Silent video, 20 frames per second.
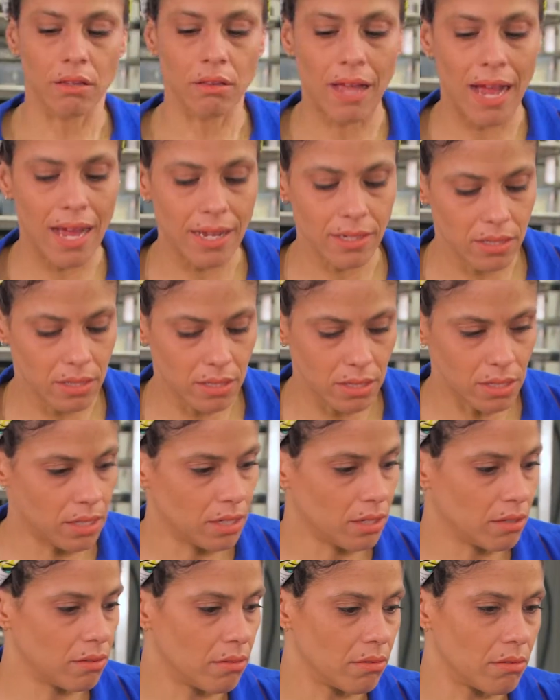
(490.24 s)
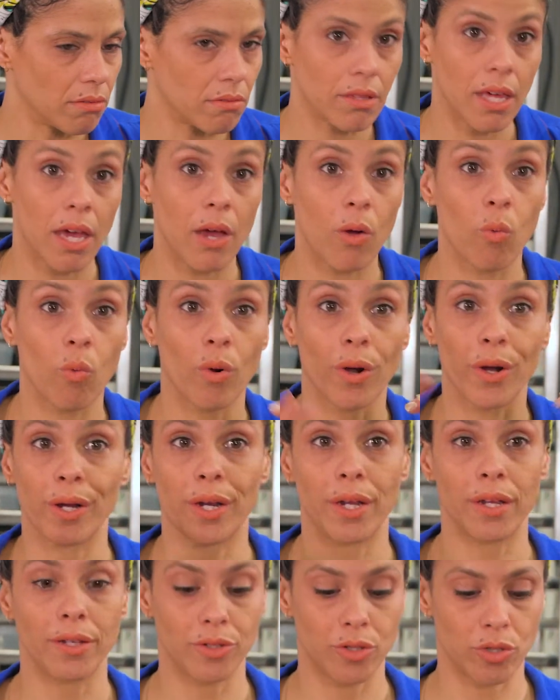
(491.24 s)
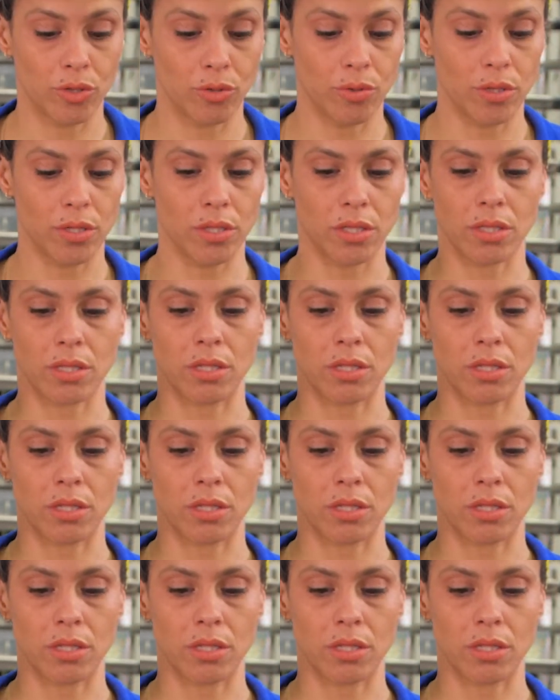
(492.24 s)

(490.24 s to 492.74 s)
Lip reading: last thing that we're gonna do is